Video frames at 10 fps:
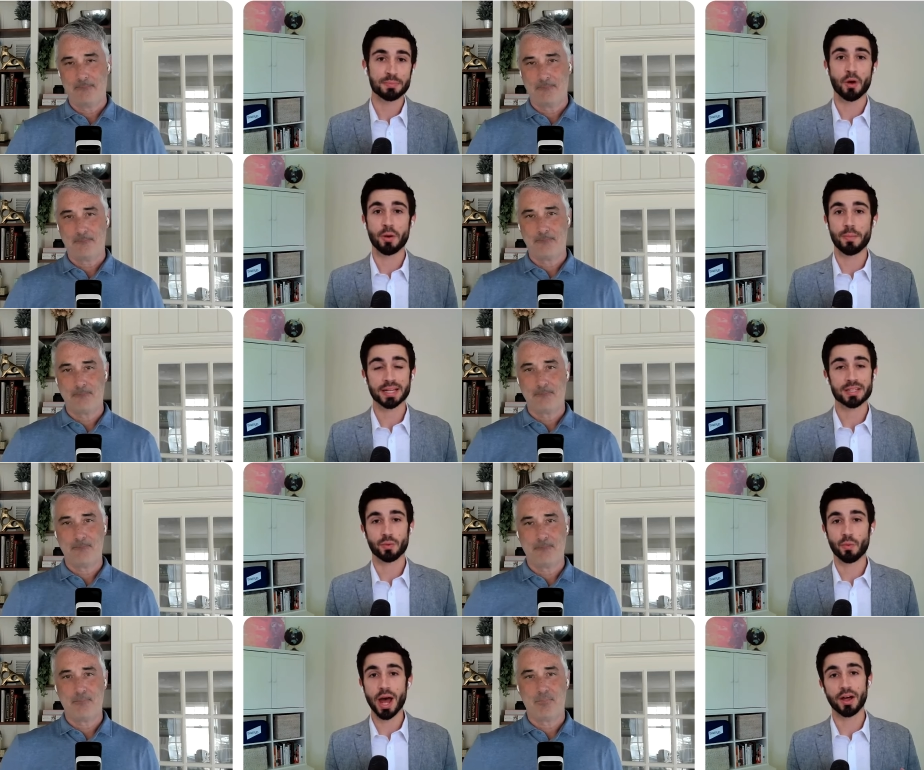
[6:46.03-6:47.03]
Speaker 1: keep going back to
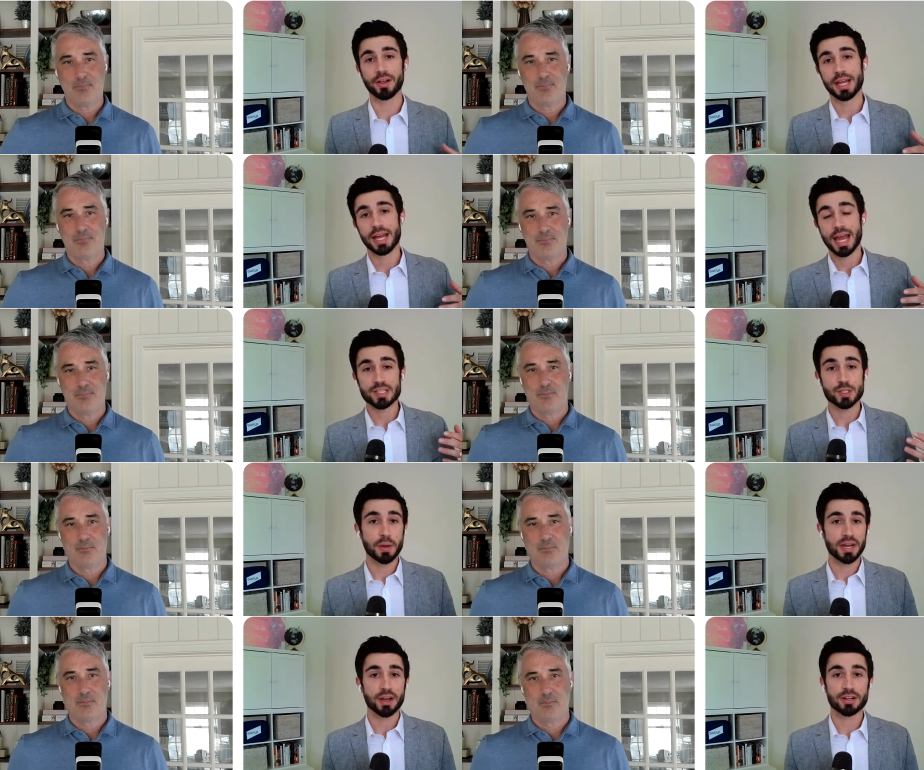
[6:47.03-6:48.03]
the well and
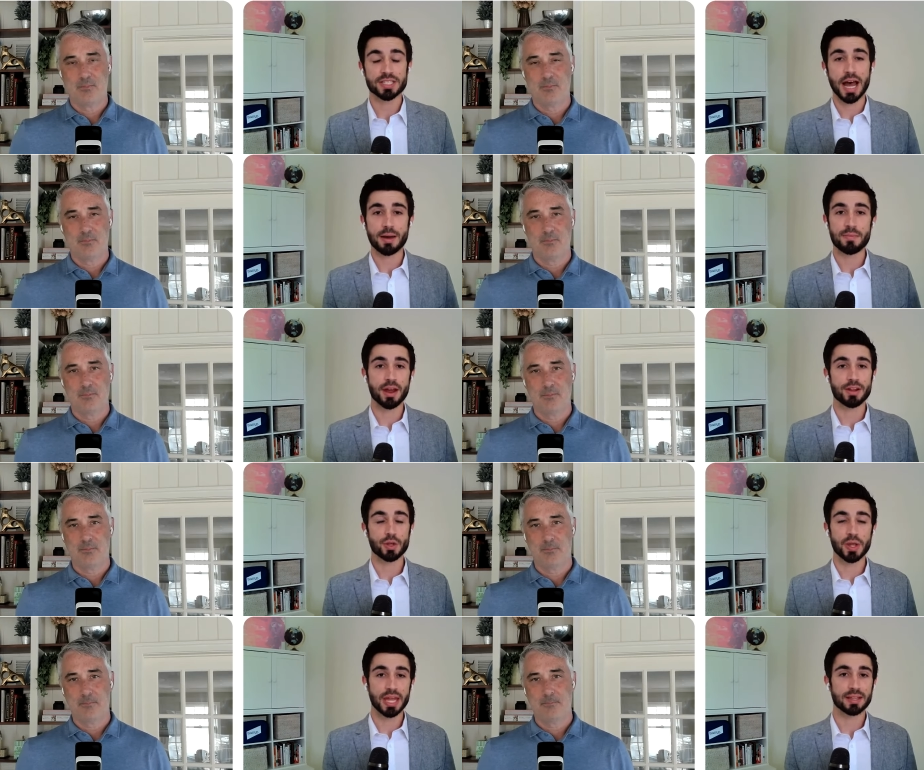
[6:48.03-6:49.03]
spending our time there, and
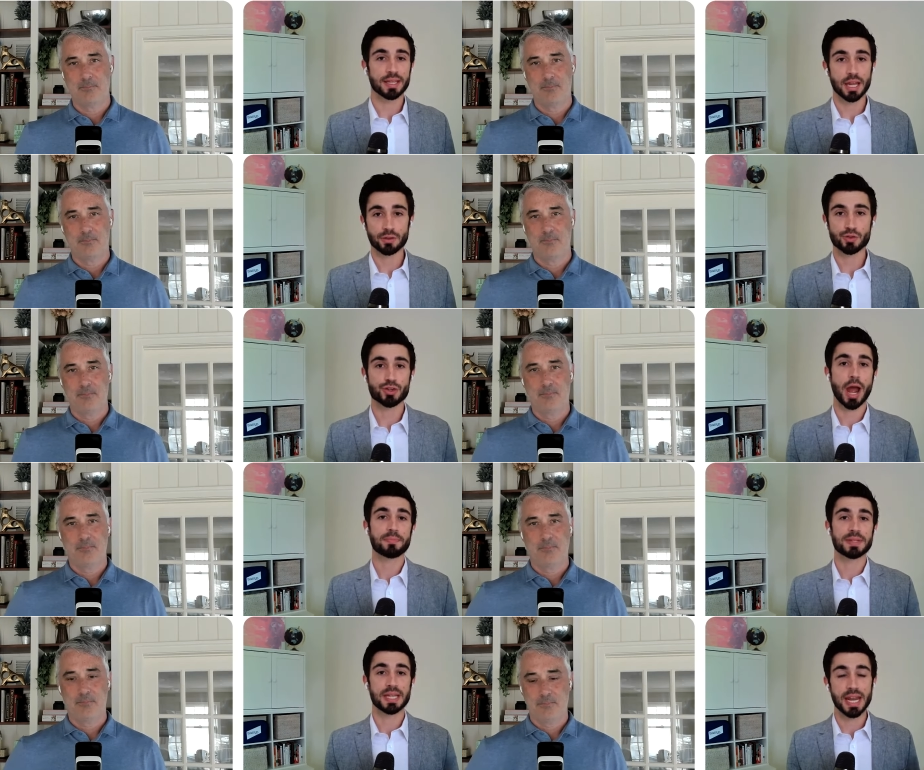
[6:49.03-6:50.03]
you get kind of
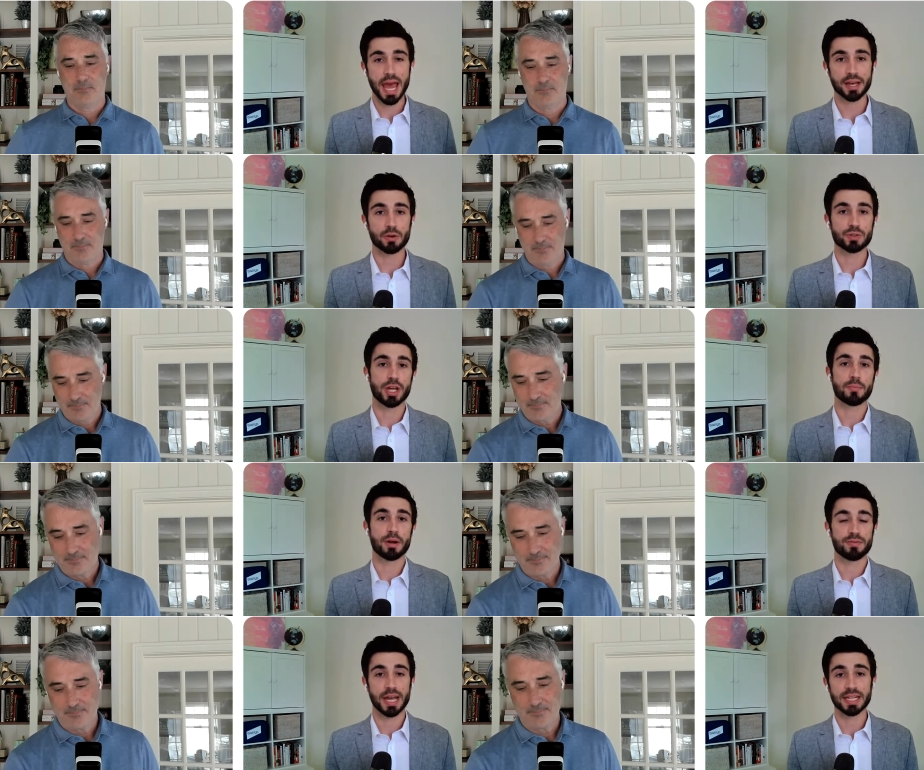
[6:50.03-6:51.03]
trapped in an echo
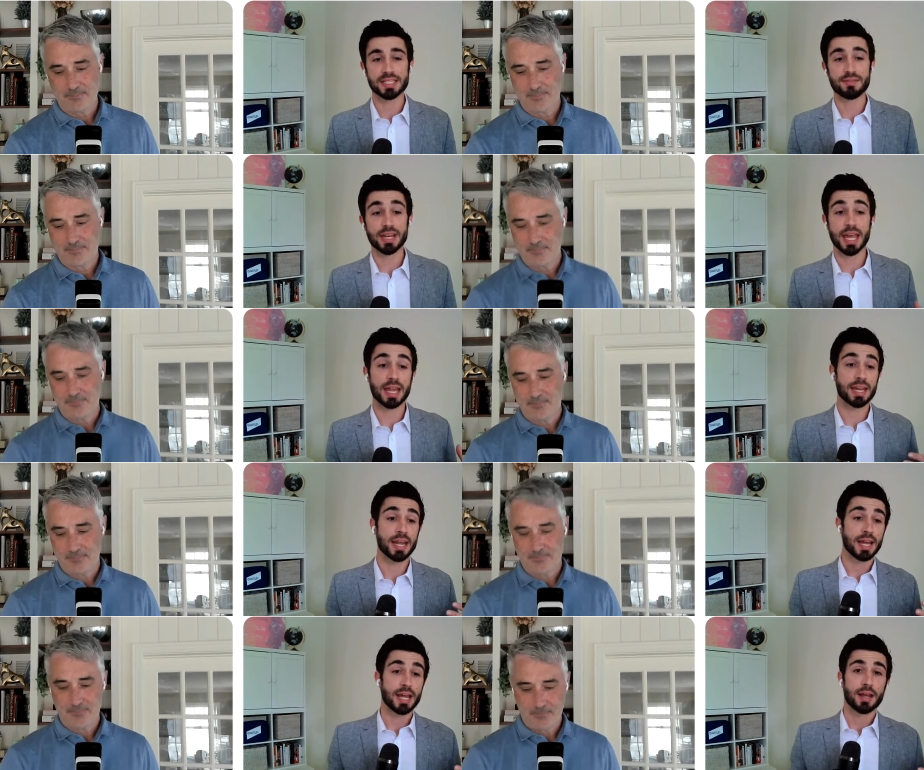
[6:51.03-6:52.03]
chamber of negativity. And
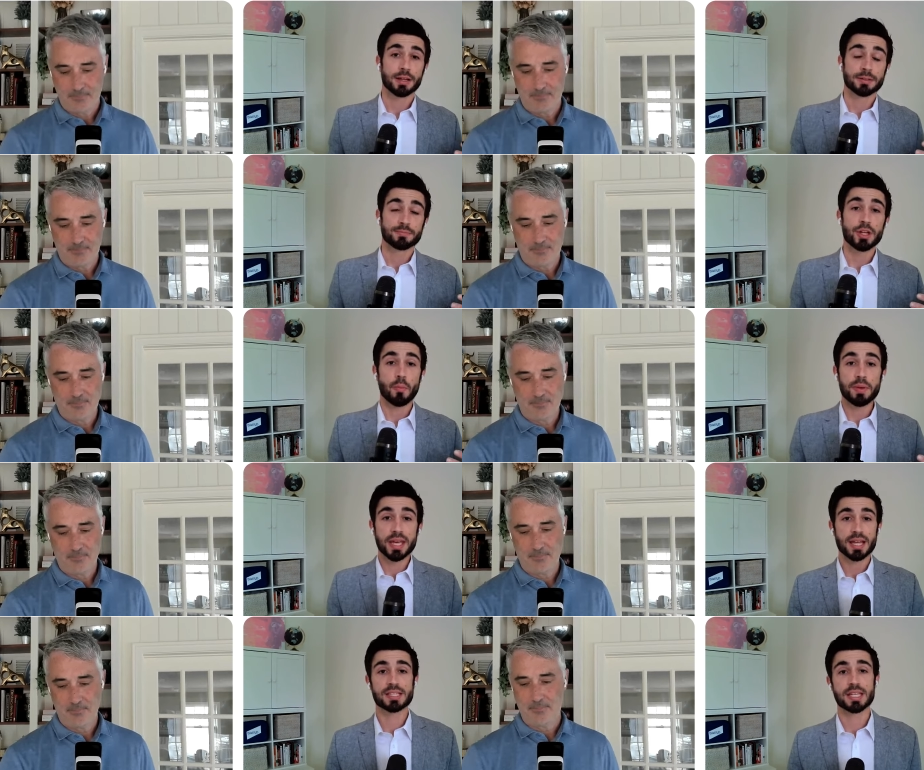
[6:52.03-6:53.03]
you know
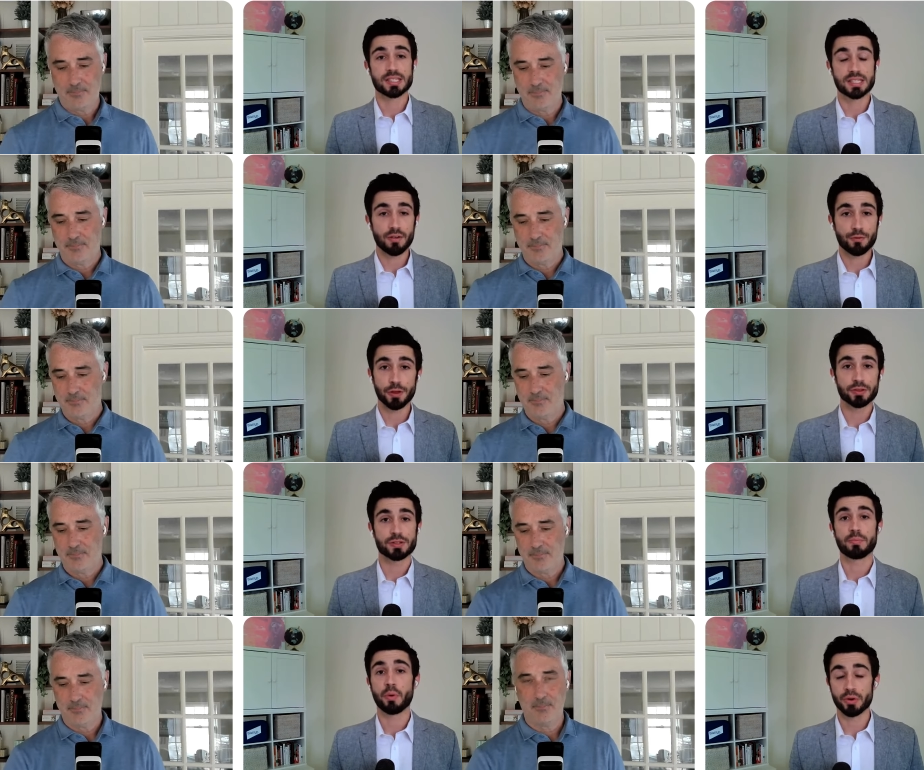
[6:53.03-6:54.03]
because this stuff feels
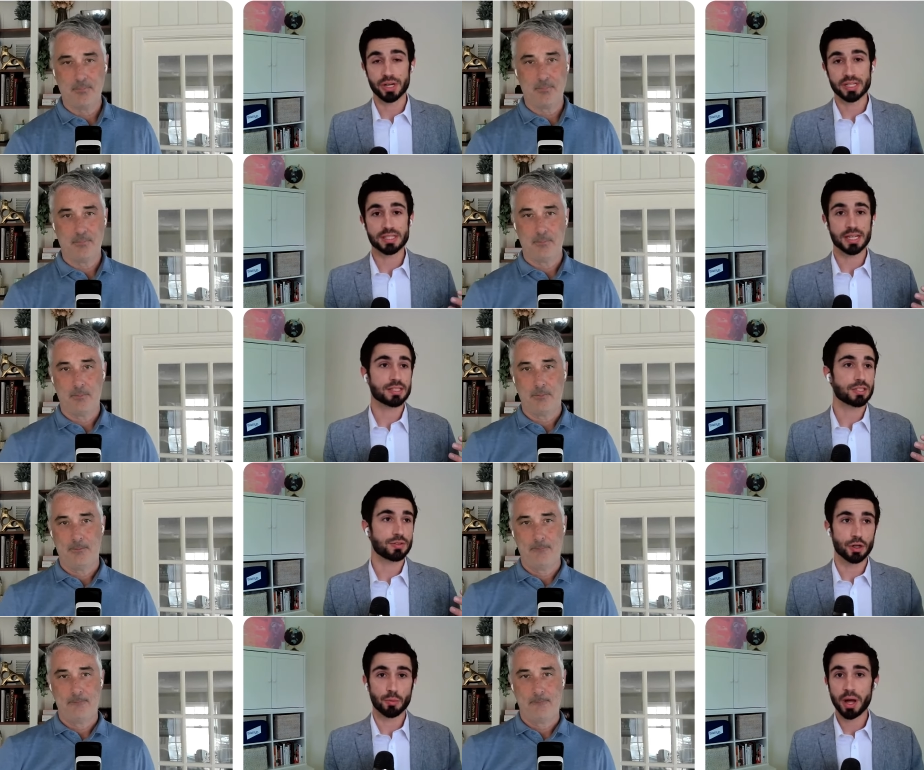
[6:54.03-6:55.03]
important it's it's
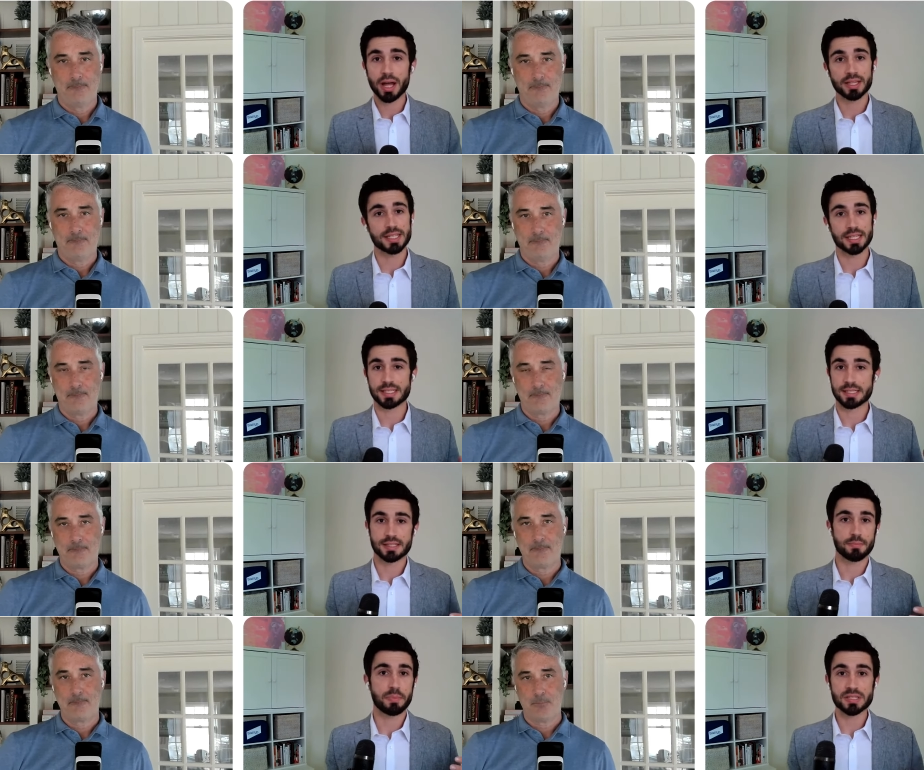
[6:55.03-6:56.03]
geopolitics it's
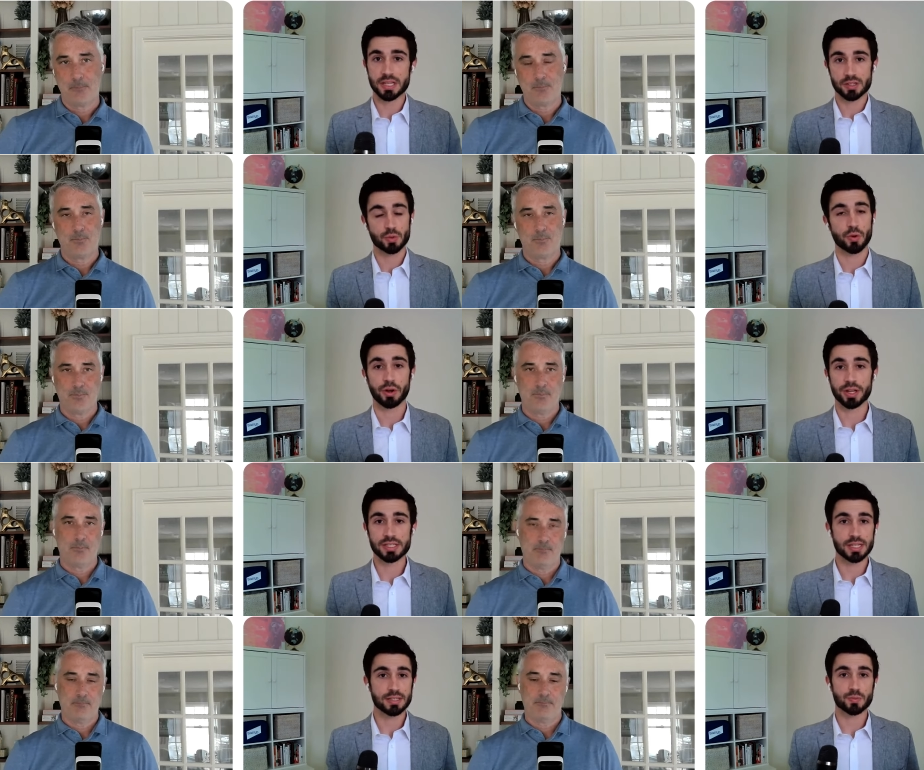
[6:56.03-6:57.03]
the business world
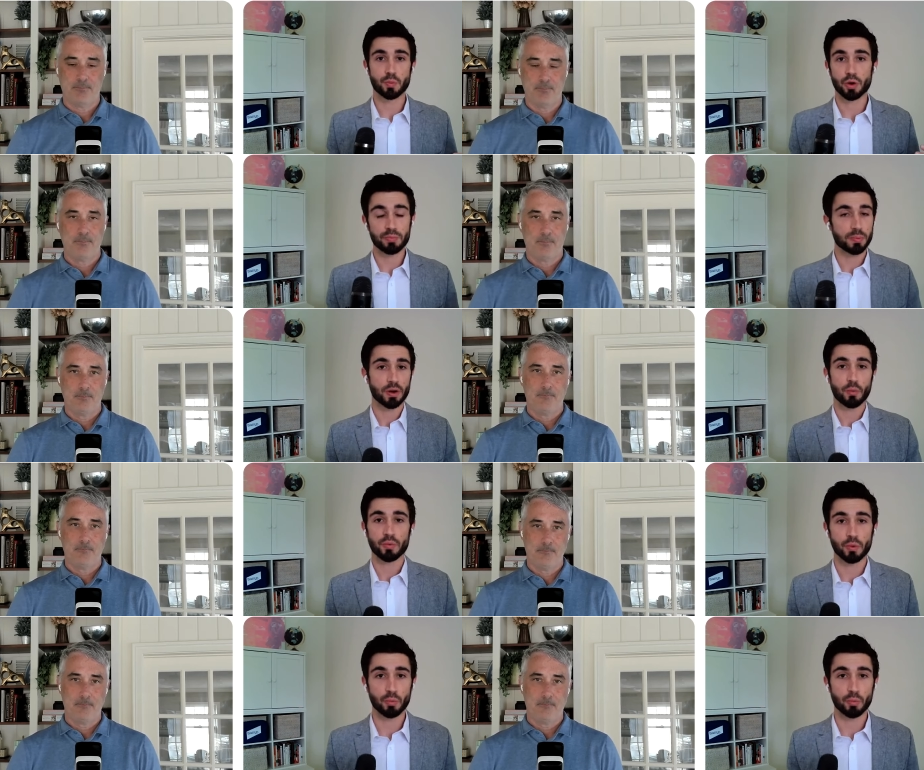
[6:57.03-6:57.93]
it's it's world you know